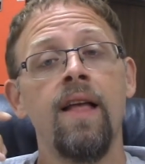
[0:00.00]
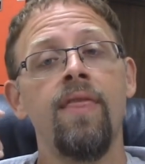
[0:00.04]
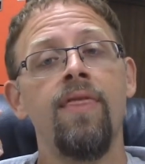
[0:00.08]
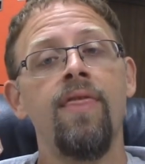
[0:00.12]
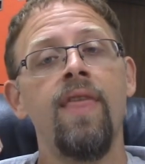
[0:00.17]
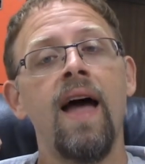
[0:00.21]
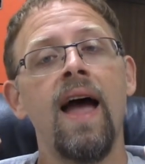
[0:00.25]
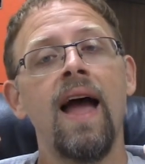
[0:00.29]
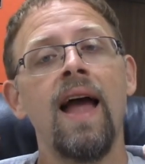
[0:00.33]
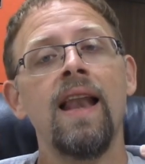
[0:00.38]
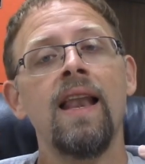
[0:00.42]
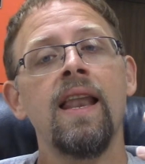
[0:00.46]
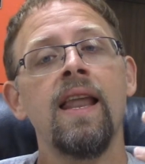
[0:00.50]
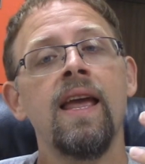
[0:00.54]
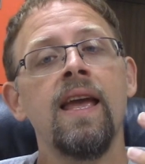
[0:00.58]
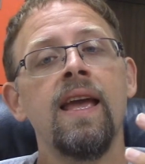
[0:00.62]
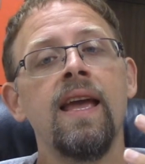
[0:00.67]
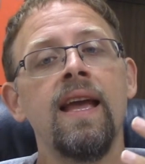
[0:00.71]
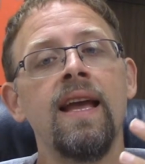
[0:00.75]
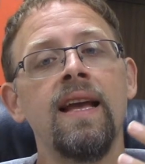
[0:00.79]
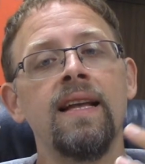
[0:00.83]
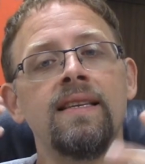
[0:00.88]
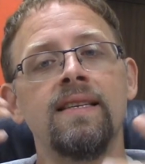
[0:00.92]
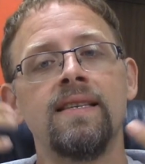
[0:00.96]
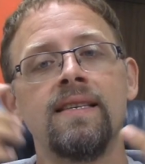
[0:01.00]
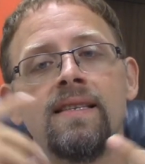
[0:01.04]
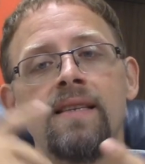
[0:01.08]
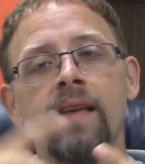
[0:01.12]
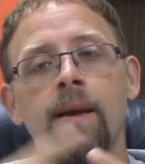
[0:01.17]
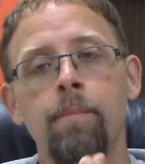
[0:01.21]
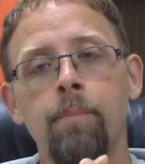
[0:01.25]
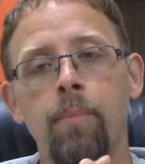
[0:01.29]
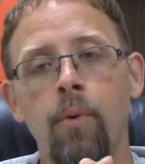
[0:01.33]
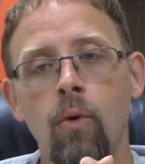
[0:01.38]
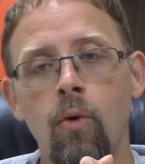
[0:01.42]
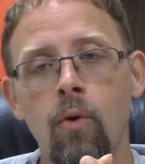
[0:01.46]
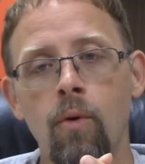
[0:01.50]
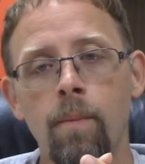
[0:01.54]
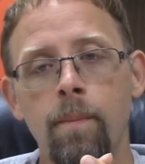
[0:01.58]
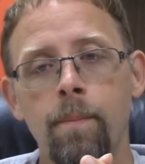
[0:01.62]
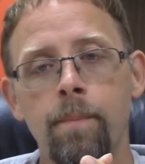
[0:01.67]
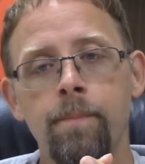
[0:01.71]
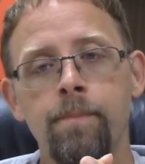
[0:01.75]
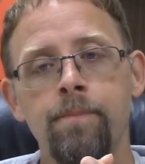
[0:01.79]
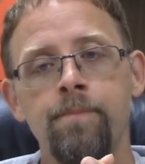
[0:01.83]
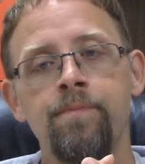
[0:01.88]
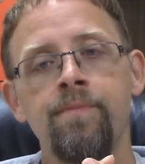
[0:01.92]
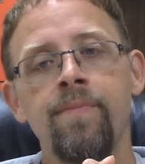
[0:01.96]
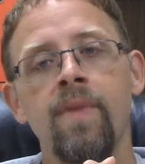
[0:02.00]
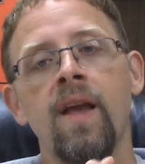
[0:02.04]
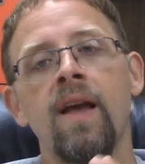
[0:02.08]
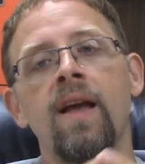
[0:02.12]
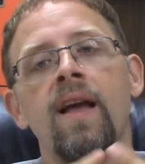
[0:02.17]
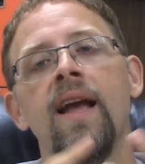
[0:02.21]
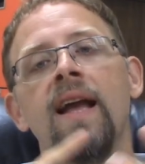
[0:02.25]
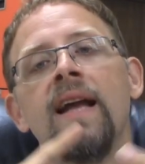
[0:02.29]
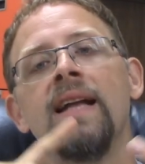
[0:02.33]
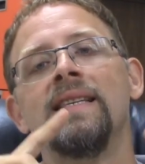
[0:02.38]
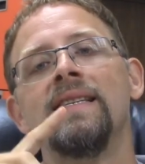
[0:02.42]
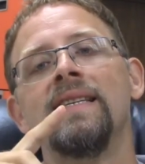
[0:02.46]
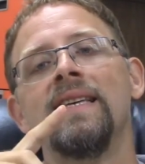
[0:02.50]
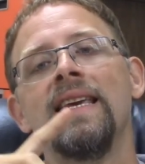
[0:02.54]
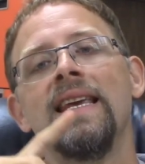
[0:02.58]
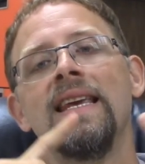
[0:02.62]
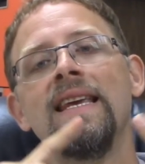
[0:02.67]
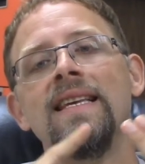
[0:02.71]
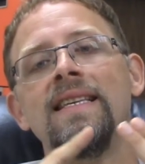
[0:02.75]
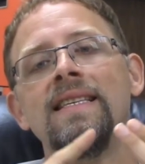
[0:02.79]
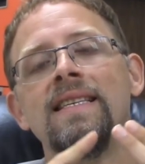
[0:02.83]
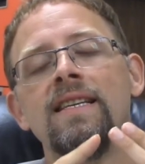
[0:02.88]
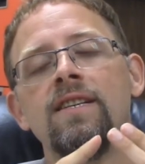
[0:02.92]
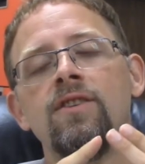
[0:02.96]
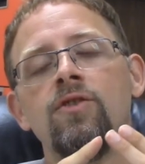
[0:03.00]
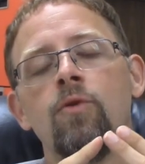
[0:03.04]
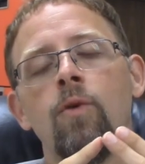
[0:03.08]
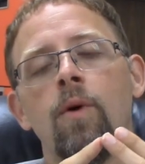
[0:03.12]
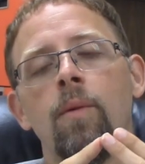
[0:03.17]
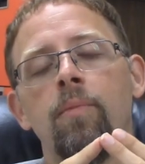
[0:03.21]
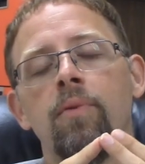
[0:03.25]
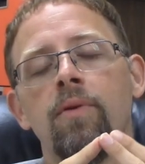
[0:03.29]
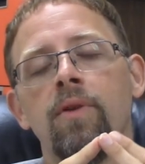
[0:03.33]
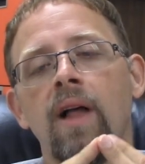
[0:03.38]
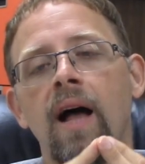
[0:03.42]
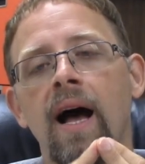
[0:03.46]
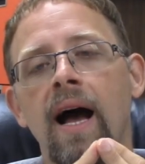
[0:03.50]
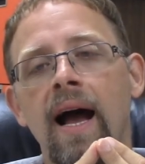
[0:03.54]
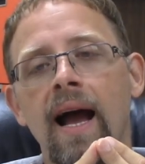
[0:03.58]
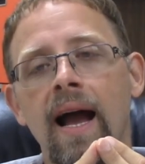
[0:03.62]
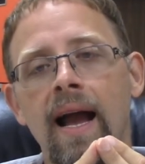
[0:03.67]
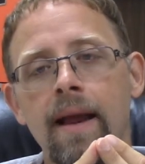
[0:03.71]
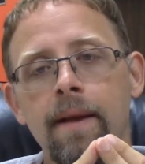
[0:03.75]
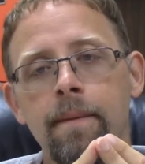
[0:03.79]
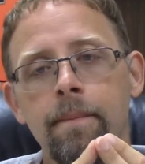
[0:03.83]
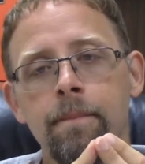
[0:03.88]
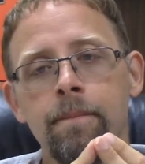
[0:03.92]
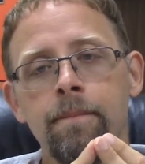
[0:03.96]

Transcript: that is simple. It's easy to apply,